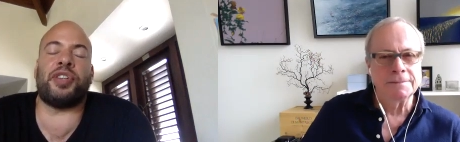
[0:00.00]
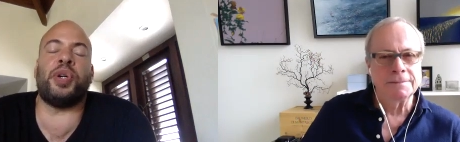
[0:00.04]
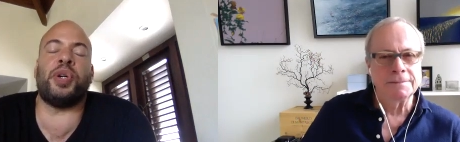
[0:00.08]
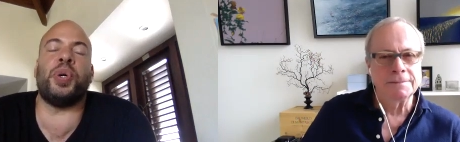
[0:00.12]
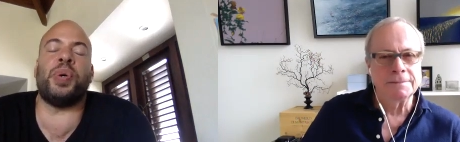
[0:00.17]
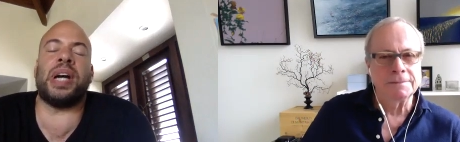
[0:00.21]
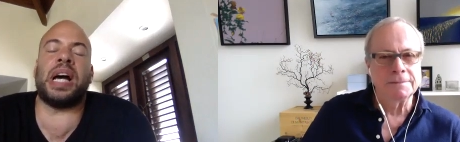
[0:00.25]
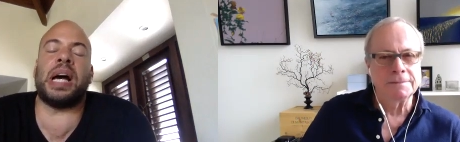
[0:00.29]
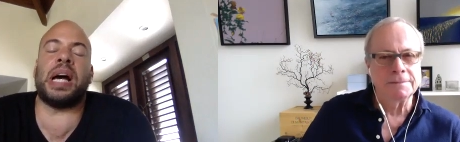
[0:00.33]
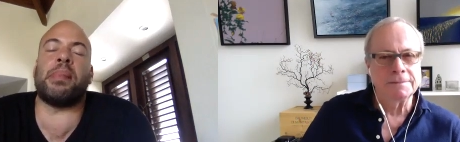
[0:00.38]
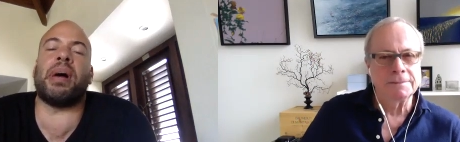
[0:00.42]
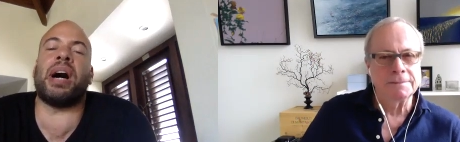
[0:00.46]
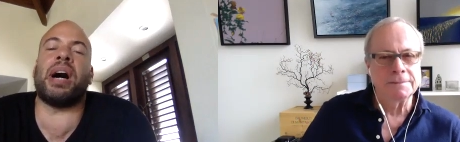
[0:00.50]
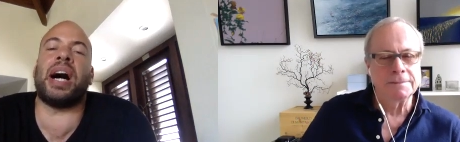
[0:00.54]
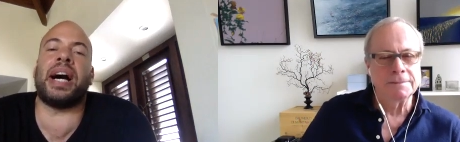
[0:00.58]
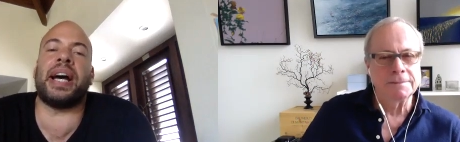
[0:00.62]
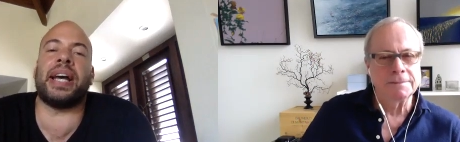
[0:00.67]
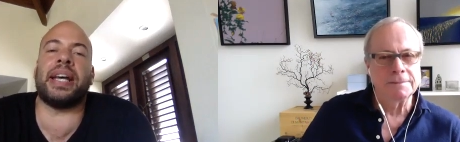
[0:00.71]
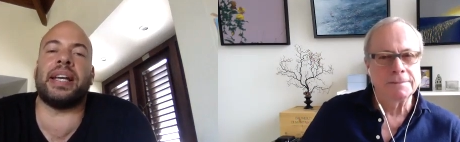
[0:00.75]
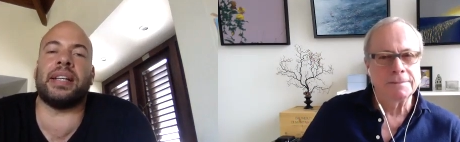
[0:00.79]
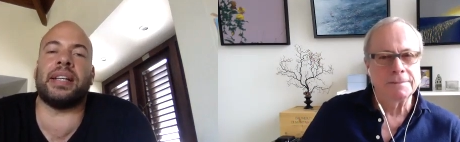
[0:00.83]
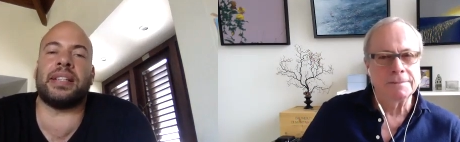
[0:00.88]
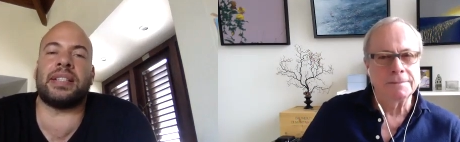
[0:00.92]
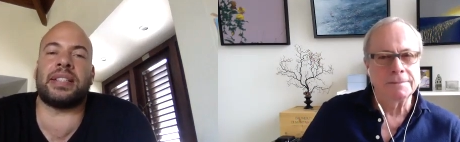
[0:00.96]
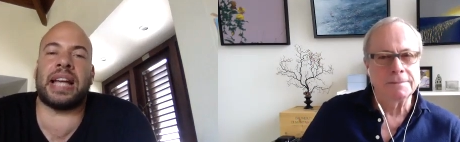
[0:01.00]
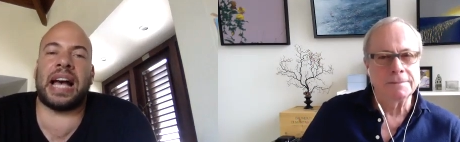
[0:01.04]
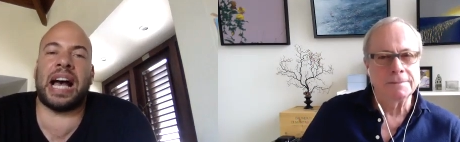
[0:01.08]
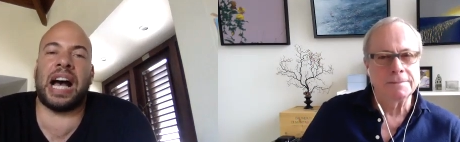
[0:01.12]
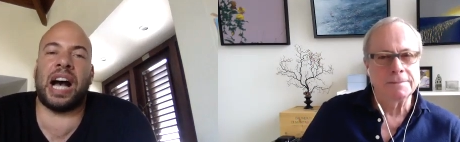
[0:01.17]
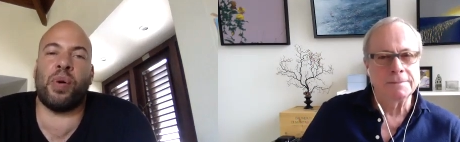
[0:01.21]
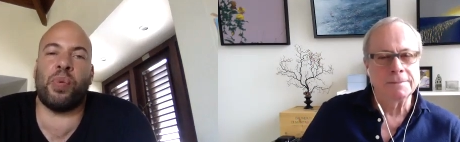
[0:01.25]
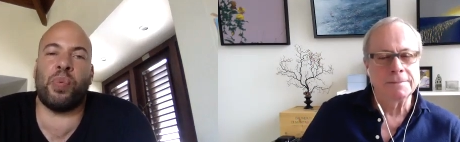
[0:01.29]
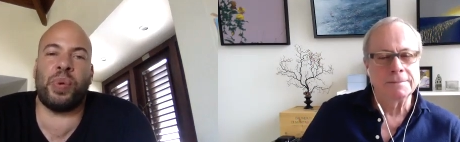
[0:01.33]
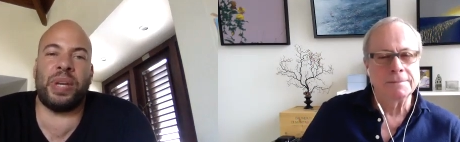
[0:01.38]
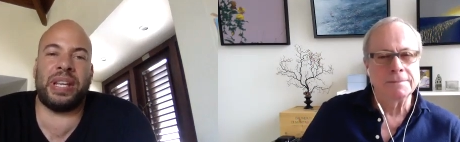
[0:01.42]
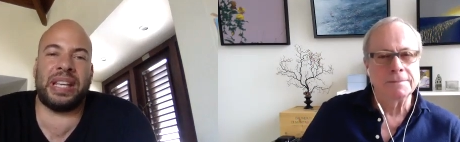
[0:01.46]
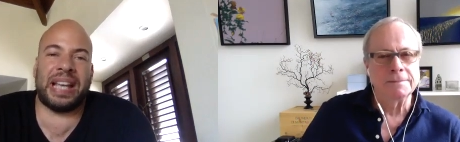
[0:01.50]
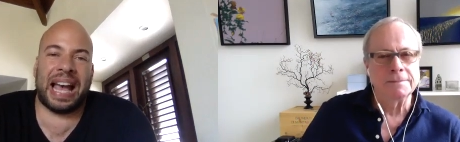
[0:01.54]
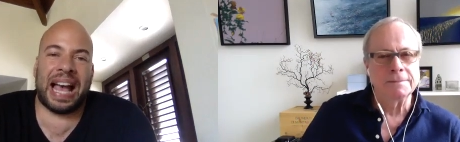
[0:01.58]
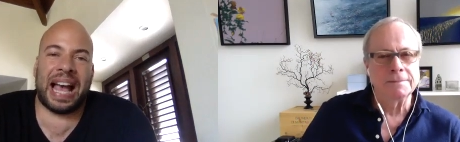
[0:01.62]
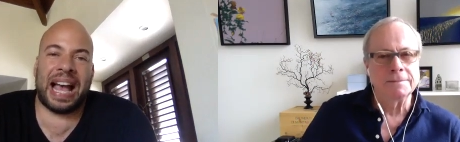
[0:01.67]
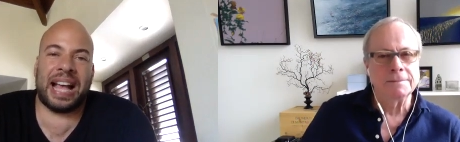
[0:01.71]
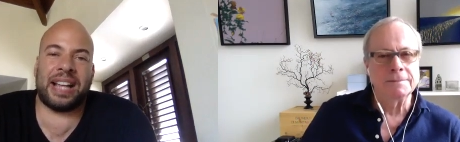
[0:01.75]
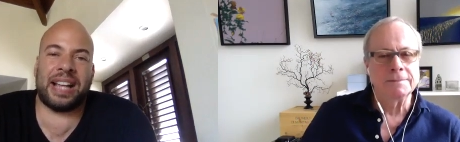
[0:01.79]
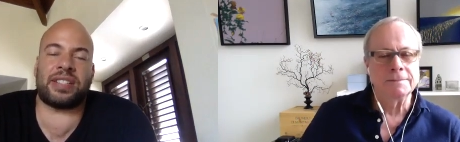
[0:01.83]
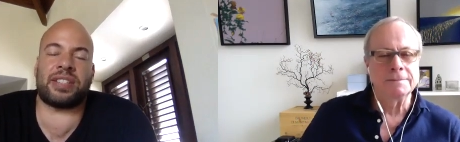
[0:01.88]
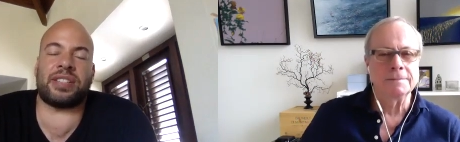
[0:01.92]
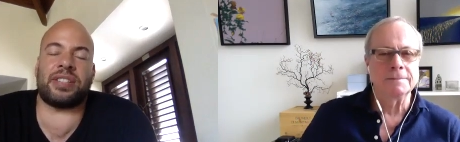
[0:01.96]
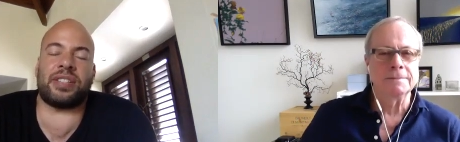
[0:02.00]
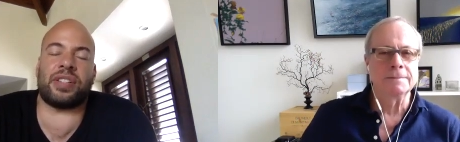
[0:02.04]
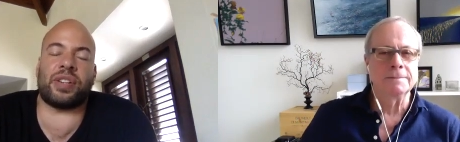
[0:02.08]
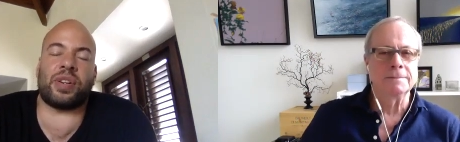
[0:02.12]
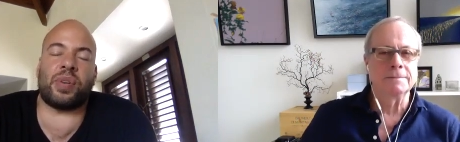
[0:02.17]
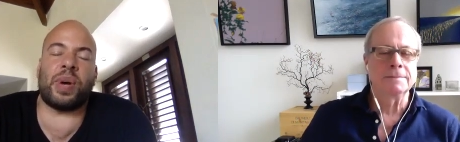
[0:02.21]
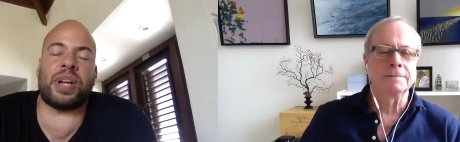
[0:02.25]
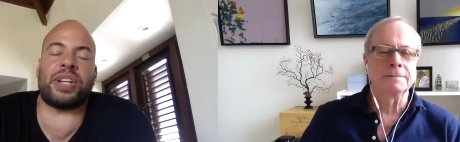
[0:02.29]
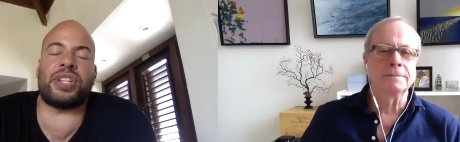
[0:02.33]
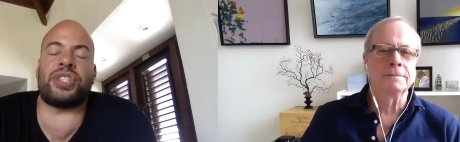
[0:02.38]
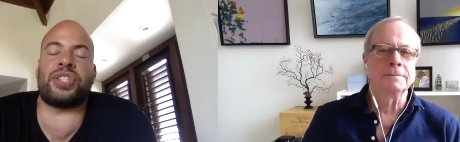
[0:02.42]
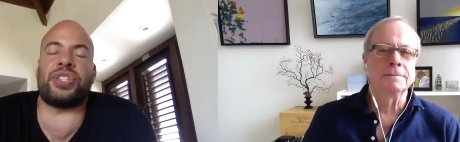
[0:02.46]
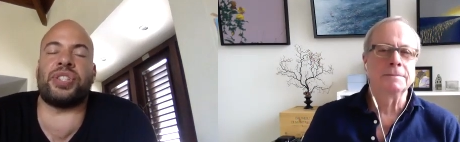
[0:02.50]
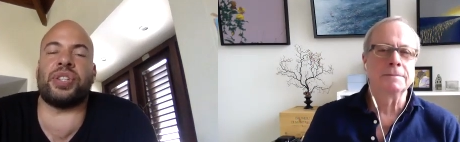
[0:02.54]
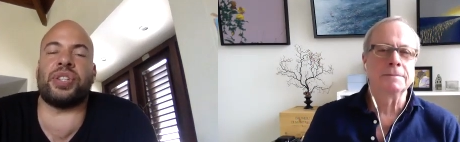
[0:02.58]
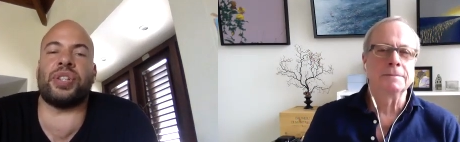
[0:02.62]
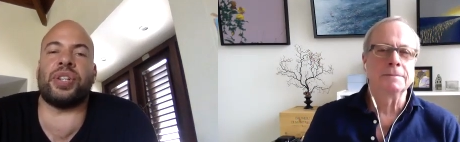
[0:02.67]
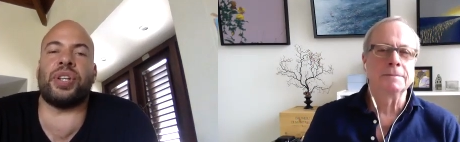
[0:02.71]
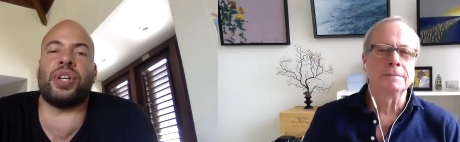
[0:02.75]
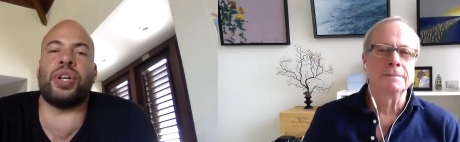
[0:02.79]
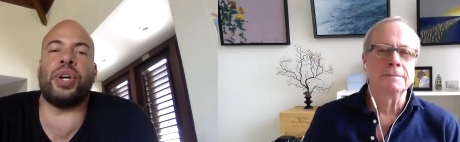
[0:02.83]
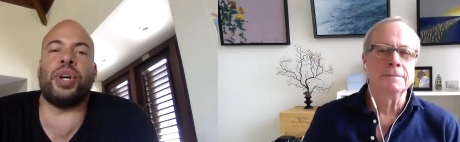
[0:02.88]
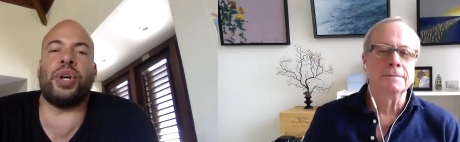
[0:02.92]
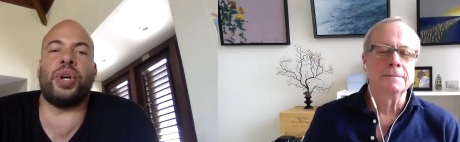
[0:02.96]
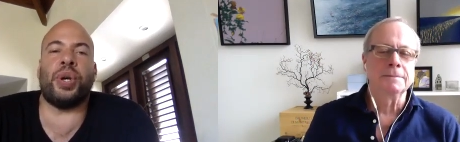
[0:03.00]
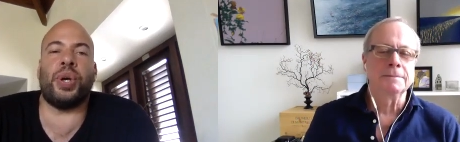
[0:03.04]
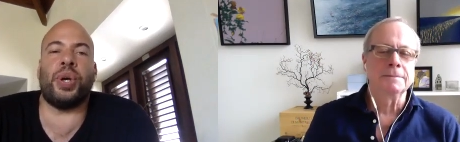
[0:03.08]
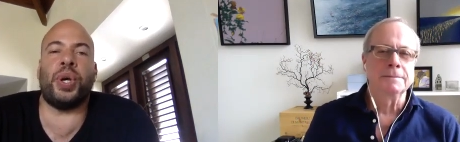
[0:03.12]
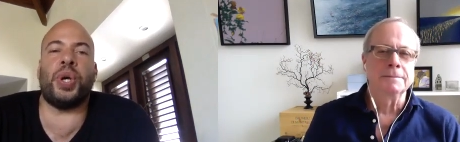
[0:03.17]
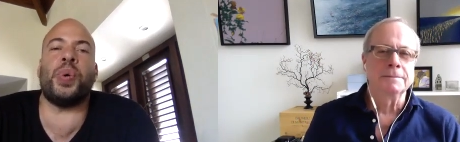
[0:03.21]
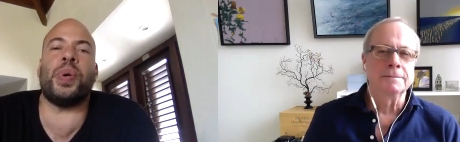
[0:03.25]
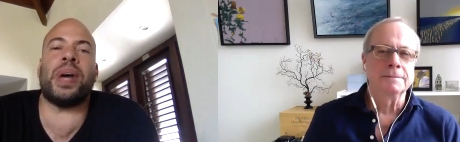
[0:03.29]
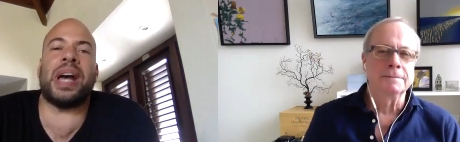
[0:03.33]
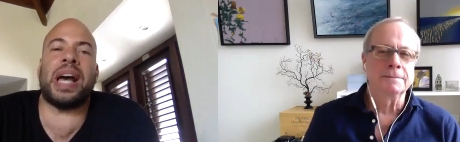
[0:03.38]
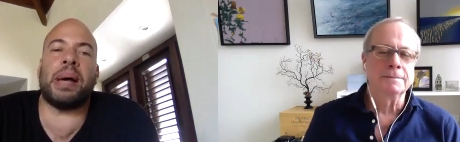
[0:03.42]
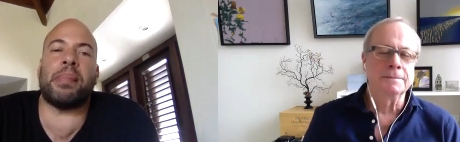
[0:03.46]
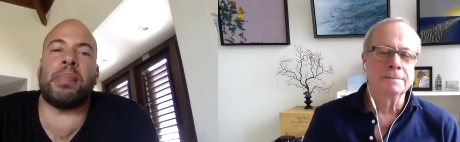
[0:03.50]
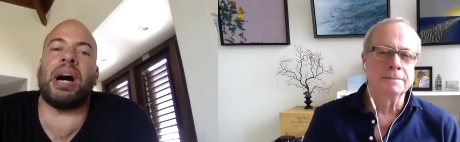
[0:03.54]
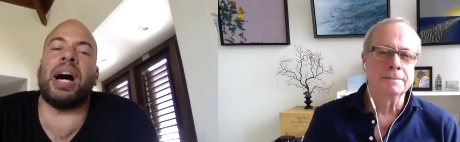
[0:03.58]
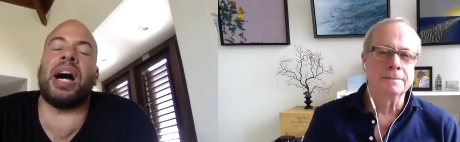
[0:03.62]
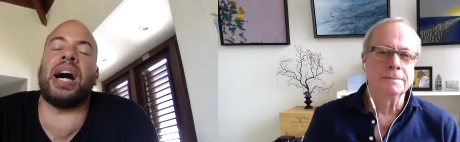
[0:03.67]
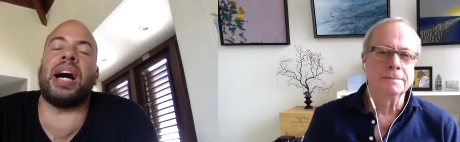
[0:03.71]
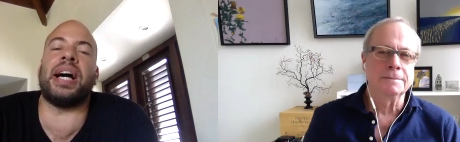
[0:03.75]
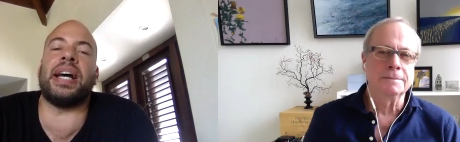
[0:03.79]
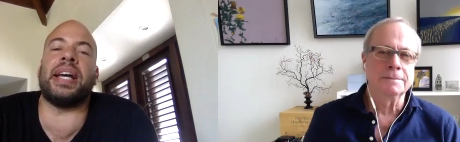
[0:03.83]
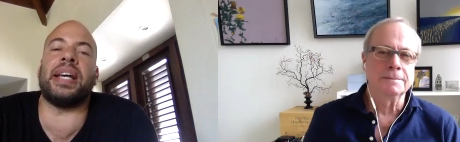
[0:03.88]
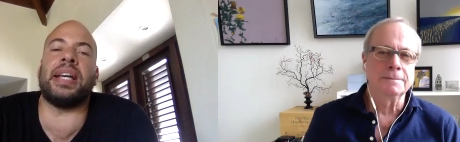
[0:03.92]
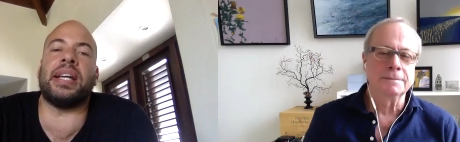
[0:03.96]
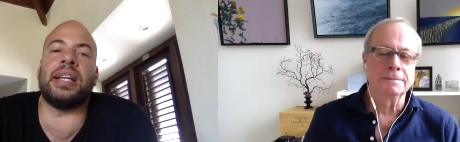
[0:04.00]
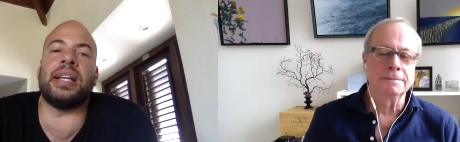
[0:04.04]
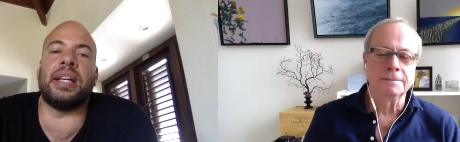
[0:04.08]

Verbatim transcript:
Speaker 1: who am I? It's how we answer the question, who am I,